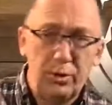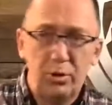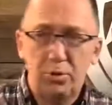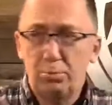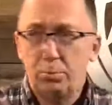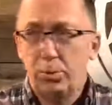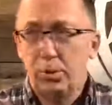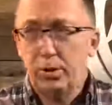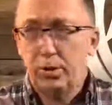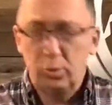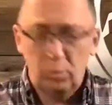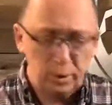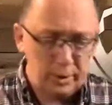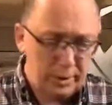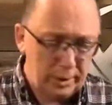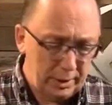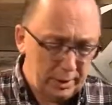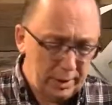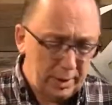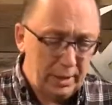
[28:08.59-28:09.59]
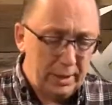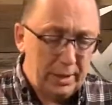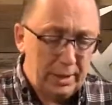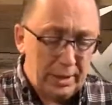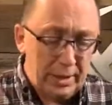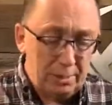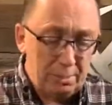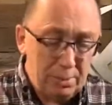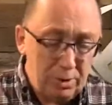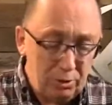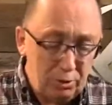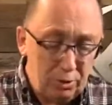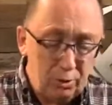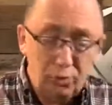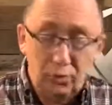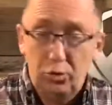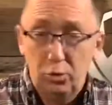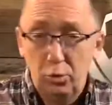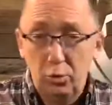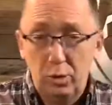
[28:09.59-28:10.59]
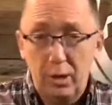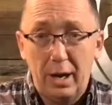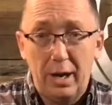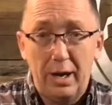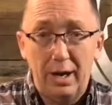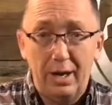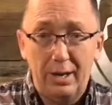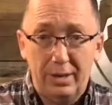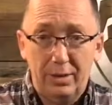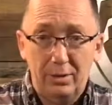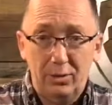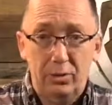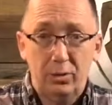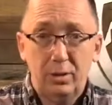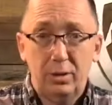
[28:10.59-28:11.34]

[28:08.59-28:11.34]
pretty quick, he mentions two guys,